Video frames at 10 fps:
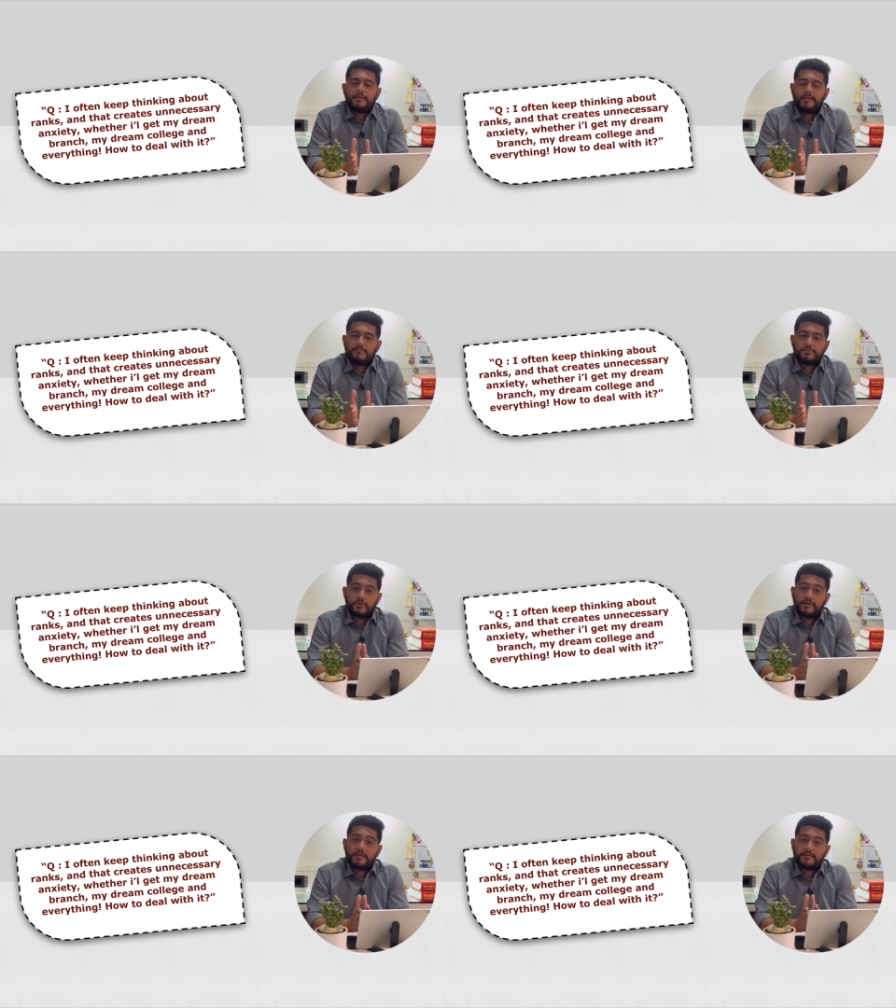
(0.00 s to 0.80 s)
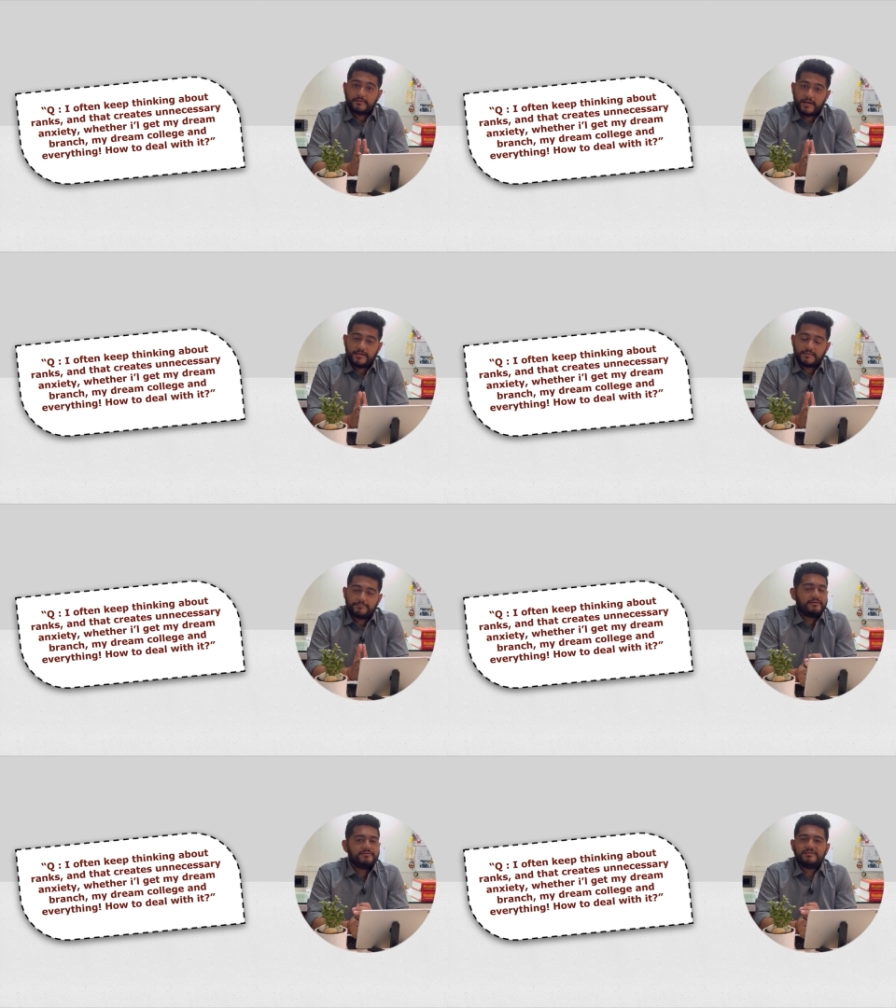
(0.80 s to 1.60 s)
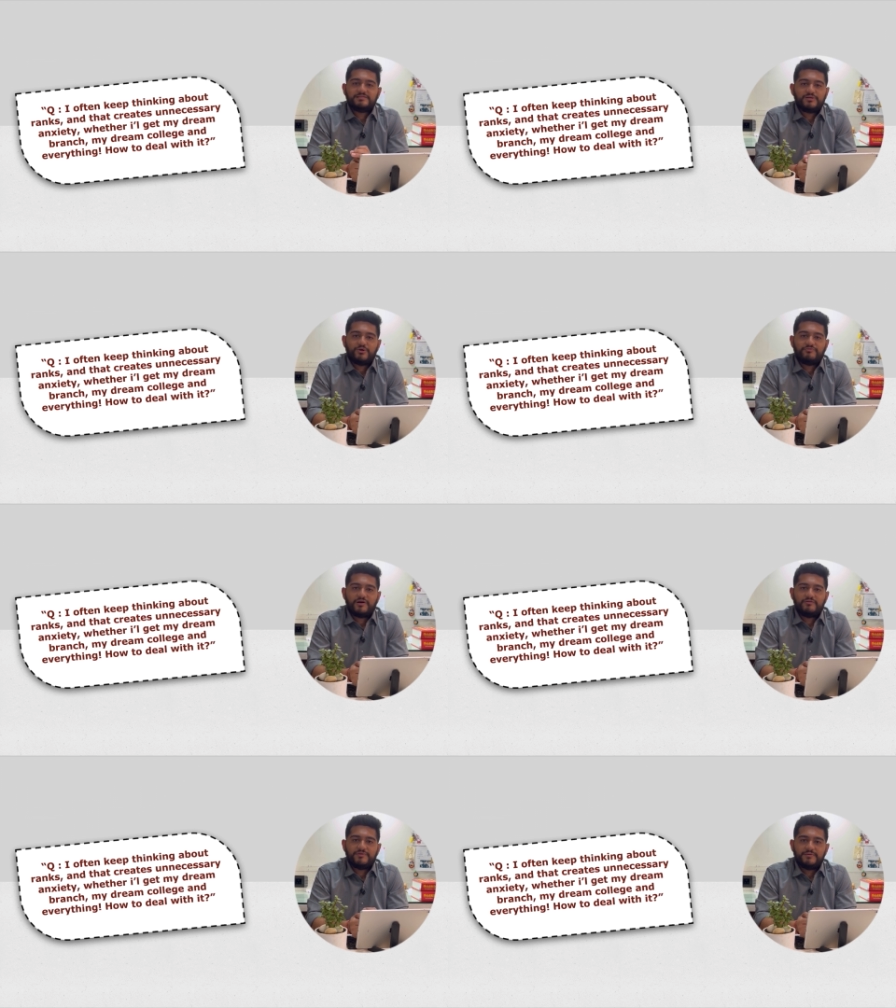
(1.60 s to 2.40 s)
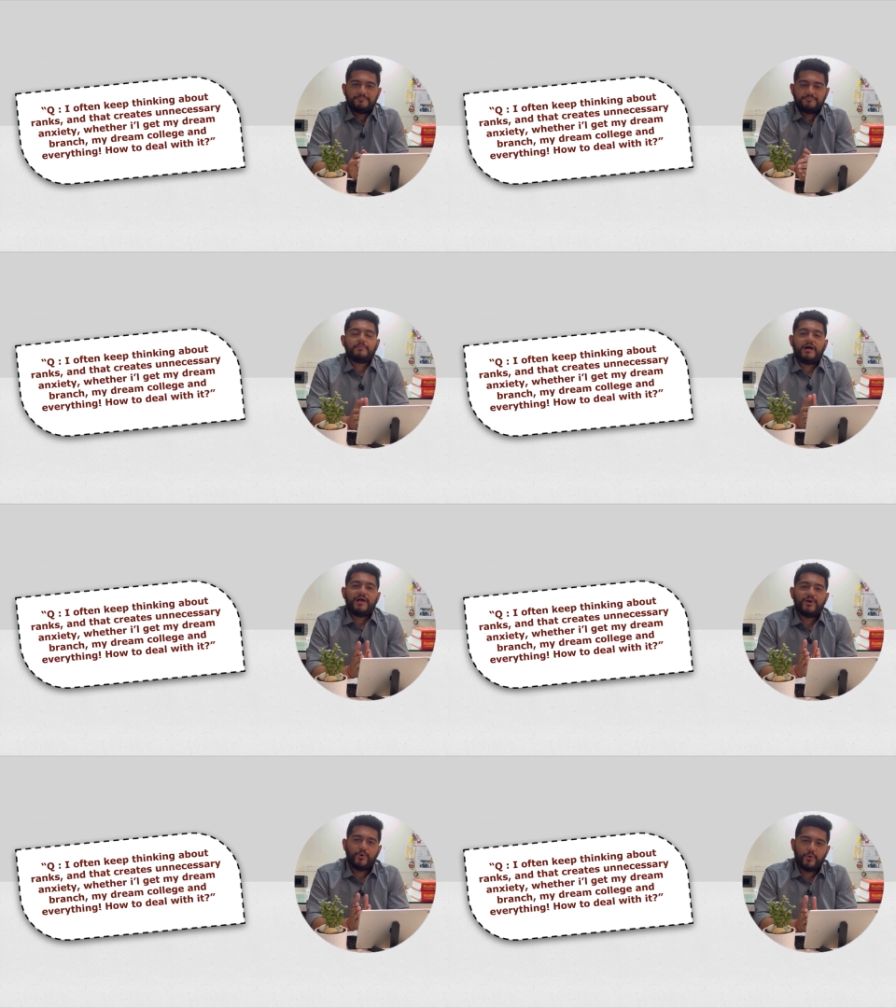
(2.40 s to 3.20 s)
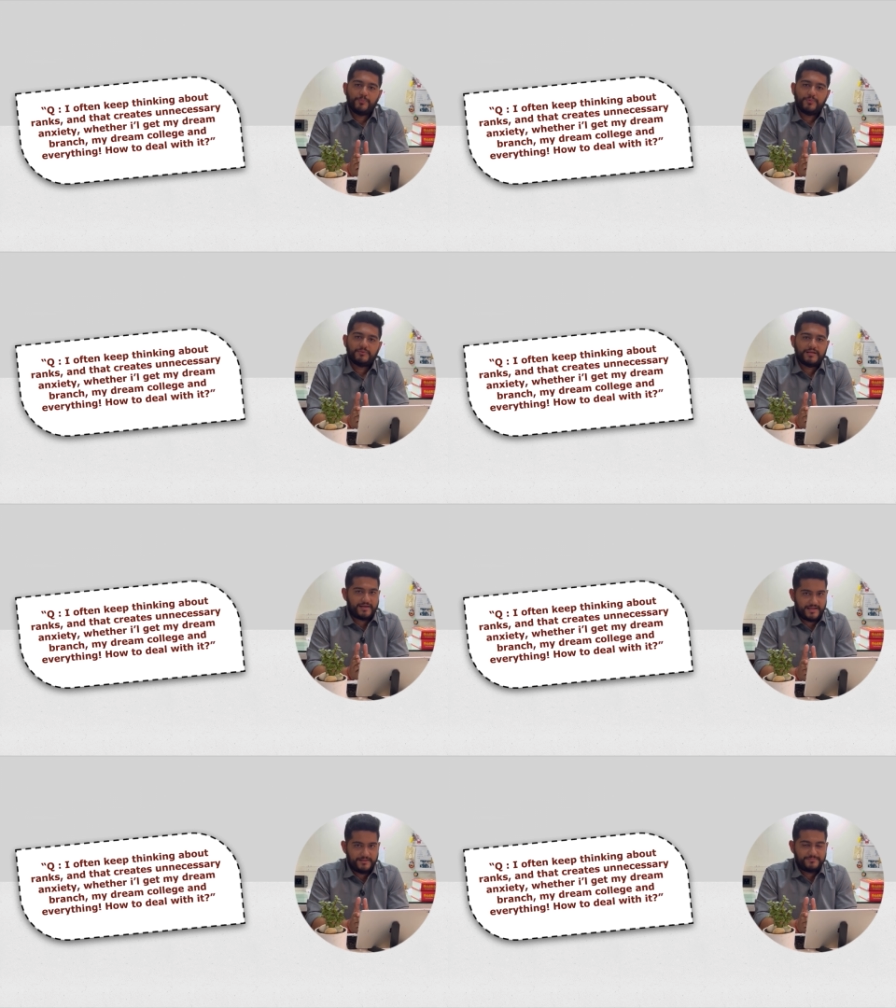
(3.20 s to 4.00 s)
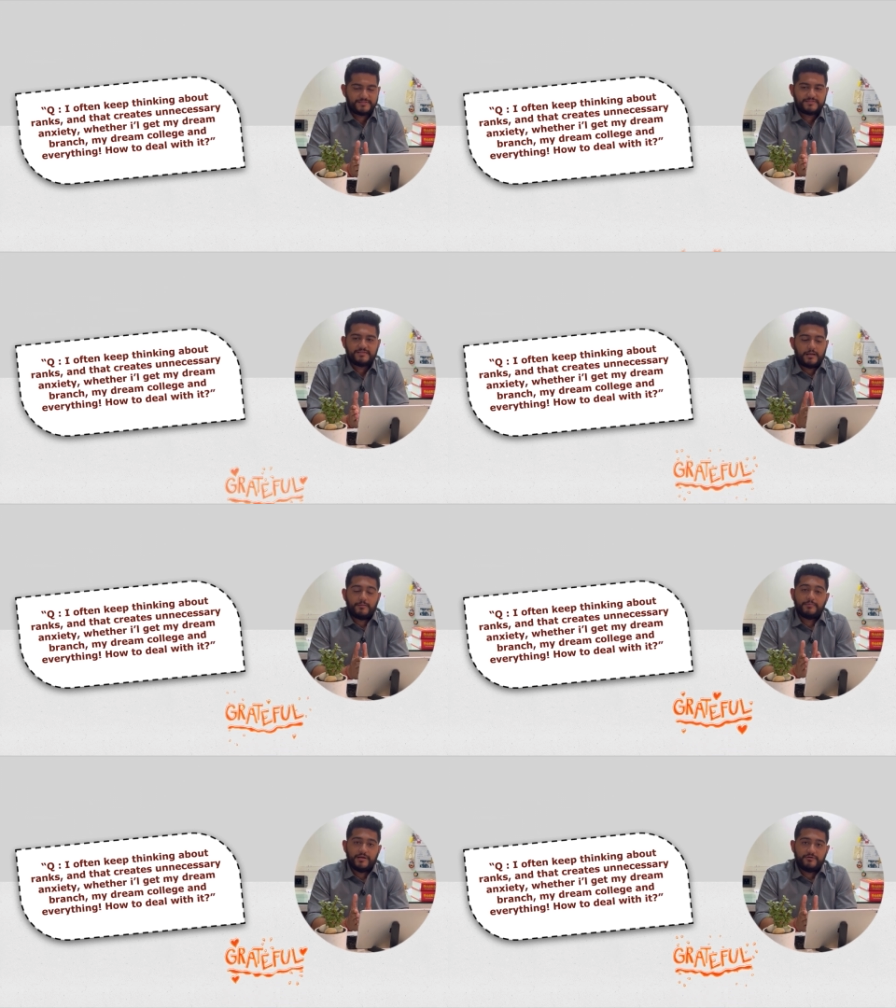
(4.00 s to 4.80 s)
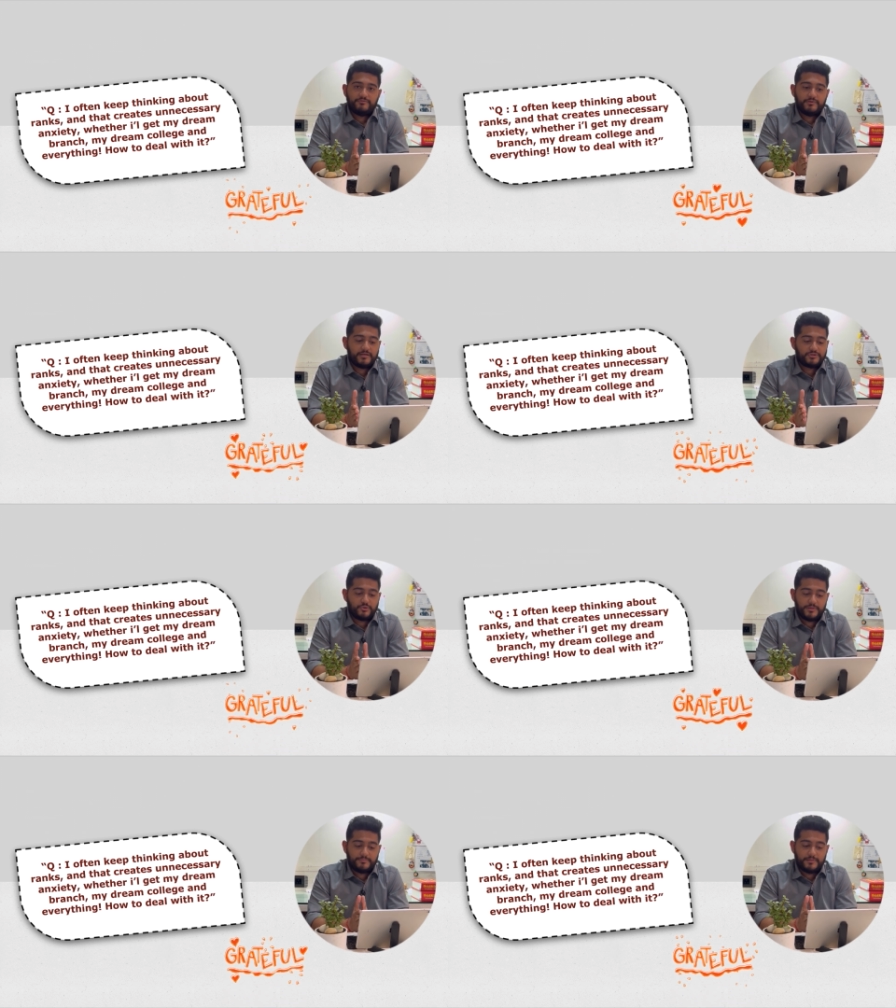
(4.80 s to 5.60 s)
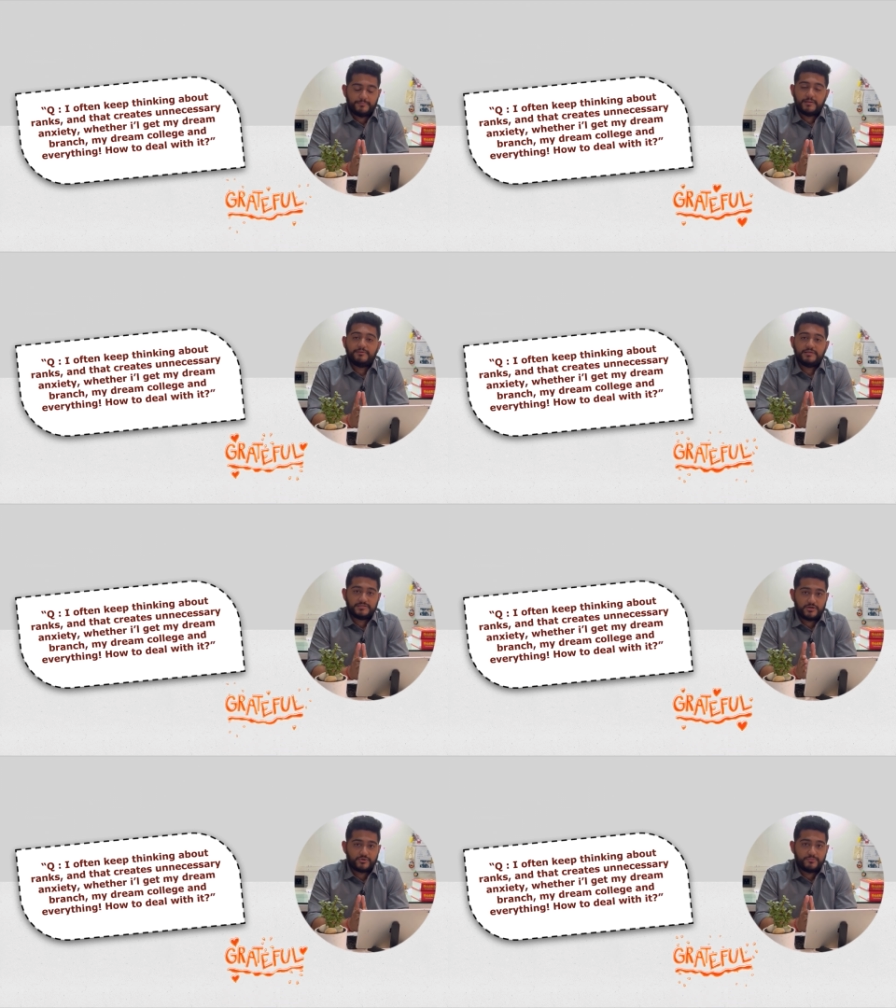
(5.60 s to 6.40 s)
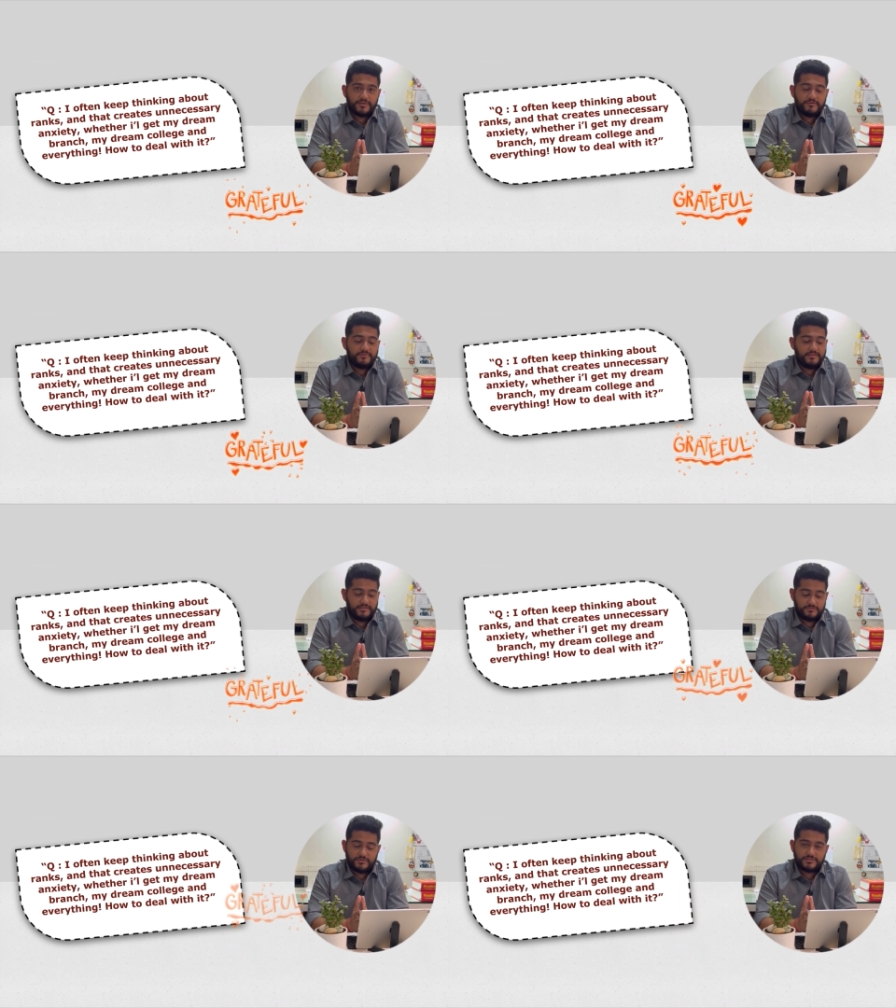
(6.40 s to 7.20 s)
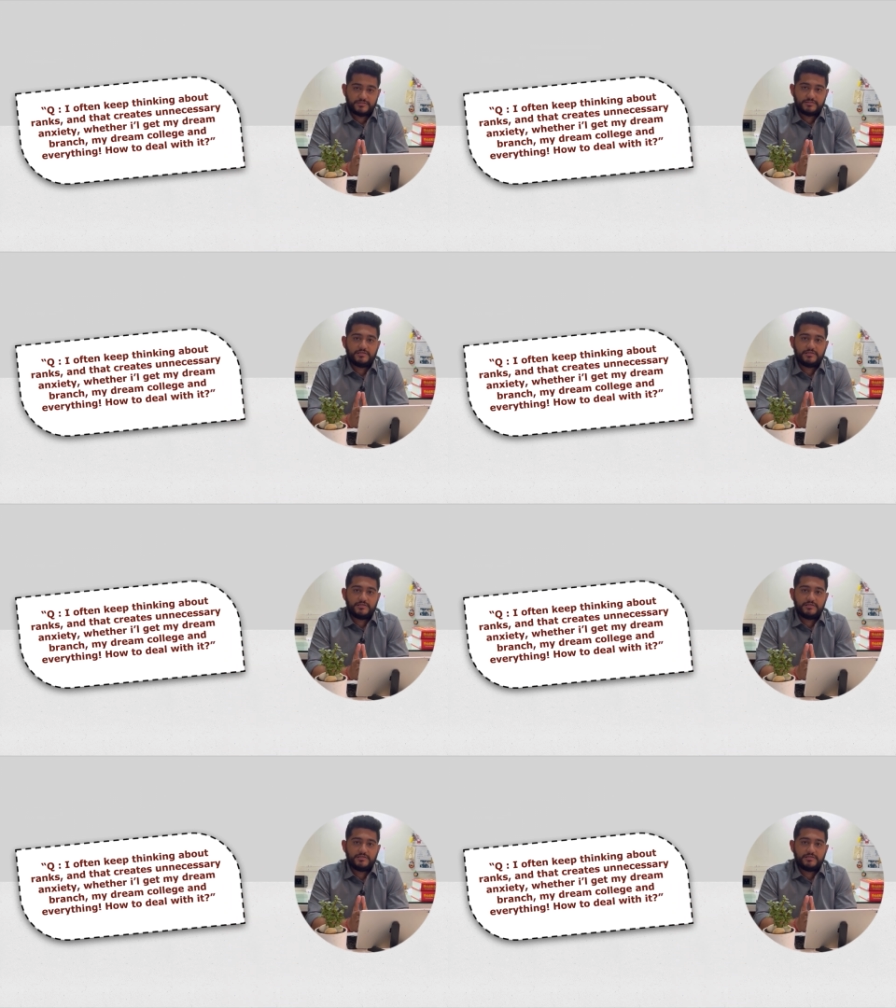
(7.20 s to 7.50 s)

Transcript: it right, and results are not far away. I hope that helps, and I'm grateful that so many people reached out to me with these questions.